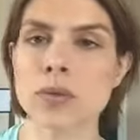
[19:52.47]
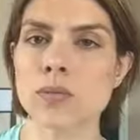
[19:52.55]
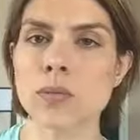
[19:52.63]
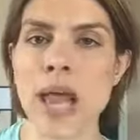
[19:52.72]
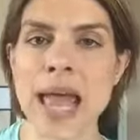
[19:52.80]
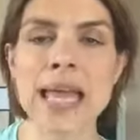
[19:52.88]

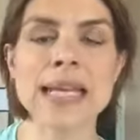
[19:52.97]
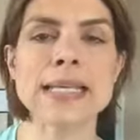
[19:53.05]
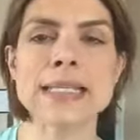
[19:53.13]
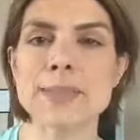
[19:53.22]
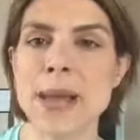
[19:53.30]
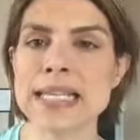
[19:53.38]
red,
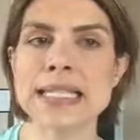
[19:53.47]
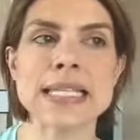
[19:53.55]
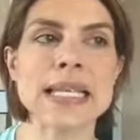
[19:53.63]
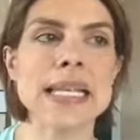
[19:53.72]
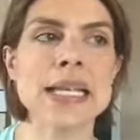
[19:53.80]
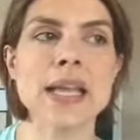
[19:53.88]

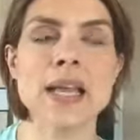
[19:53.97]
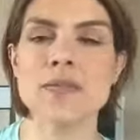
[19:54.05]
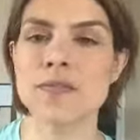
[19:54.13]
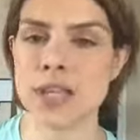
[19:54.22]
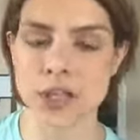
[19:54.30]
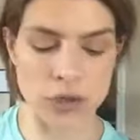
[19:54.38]
spicy,
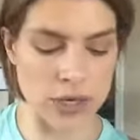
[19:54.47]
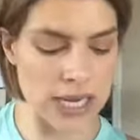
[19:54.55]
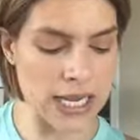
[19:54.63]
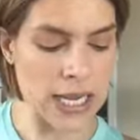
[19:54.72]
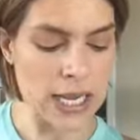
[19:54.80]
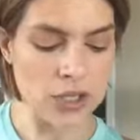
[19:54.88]

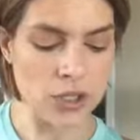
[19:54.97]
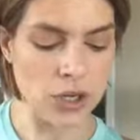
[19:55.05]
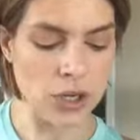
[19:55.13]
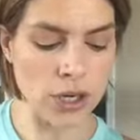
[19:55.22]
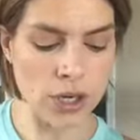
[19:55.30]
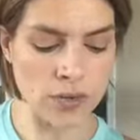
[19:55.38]
vinegary. So you're
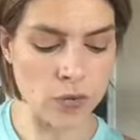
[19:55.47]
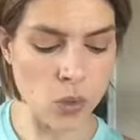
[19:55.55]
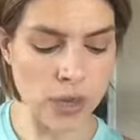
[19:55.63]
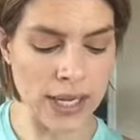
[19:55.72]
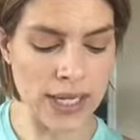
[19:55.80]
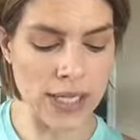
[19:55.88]
going to
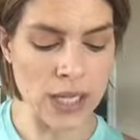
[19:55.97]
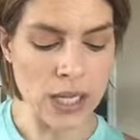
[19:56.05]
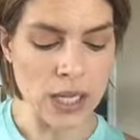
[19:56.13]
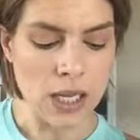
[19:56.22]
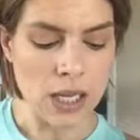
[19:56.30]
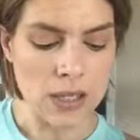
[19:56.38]
avoid
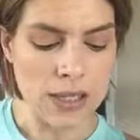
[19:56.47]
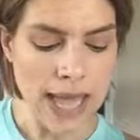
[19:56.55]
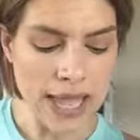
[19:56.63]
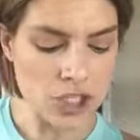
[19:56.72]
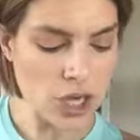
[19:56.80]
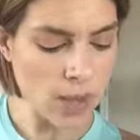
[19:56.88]

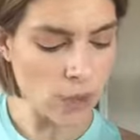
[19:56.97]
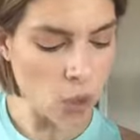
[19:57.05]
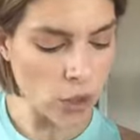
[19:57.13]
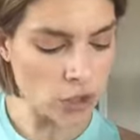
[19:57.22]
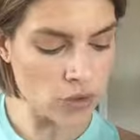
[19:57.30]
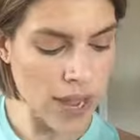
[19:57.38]
ketchup,
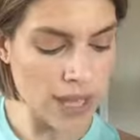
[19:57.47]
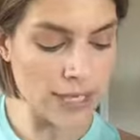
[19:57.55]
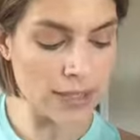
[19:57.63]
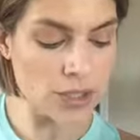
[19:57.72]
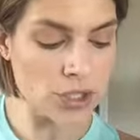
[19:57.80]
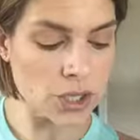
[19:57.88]

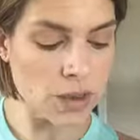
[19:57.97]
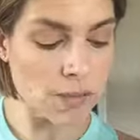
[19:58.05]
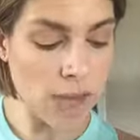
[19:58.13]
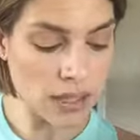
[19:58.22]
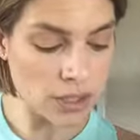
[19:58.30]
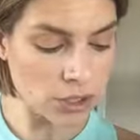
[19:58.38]
horseradish,
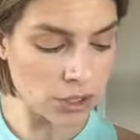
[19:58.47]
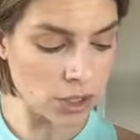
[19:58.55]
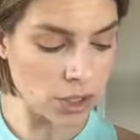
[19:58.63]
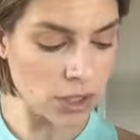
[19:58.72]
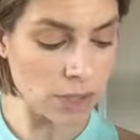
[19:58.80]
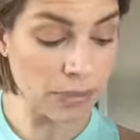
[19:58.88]

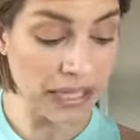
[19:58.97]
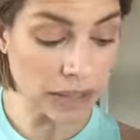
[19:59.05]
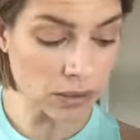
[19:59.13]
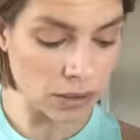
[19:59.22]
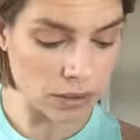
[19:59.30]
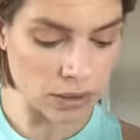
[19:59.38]
mustard,
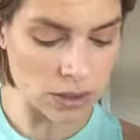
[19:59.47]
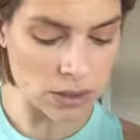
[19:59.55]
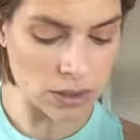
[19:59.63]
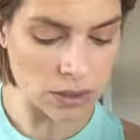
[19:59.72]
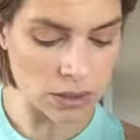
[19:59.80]
pickles,